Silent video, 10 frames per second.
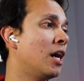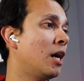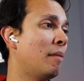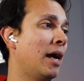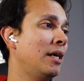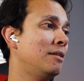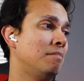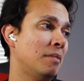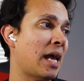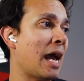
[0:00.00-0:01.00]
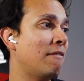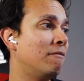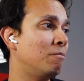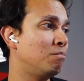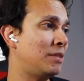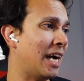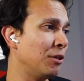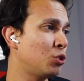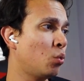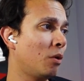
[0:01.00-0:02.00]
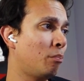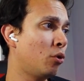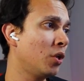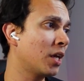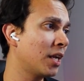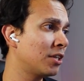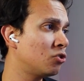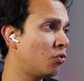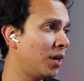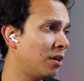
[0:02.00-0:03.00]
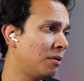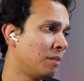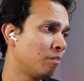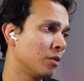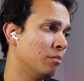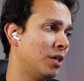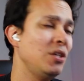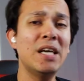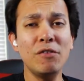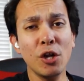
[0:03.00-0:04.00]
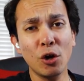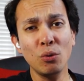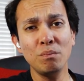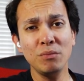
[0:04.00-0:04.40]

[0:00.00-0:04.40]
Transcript: I have doubts we'll pull a collector's rare, but you never know.